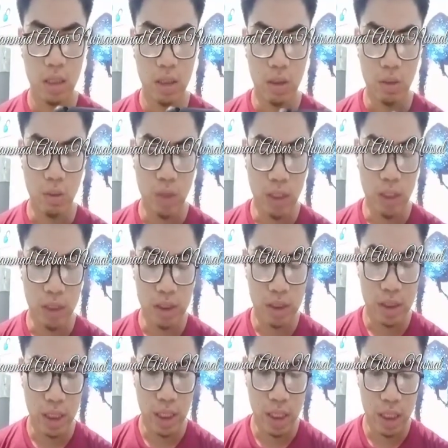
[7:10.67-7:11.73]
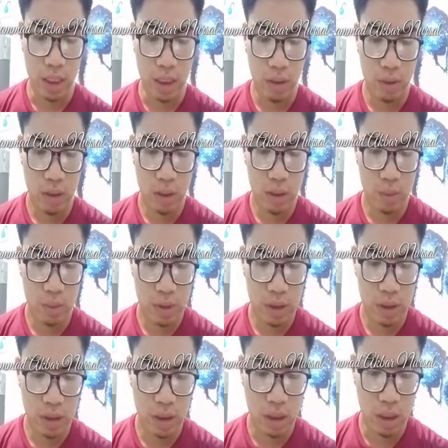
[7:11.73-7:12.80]
whereas language
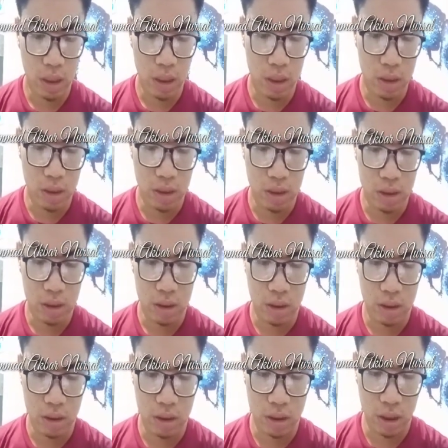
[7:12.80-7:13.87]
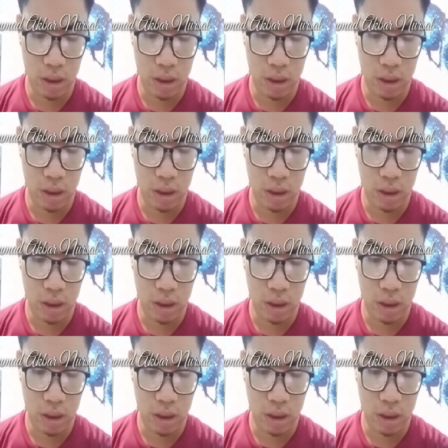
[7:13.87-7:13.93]
universal is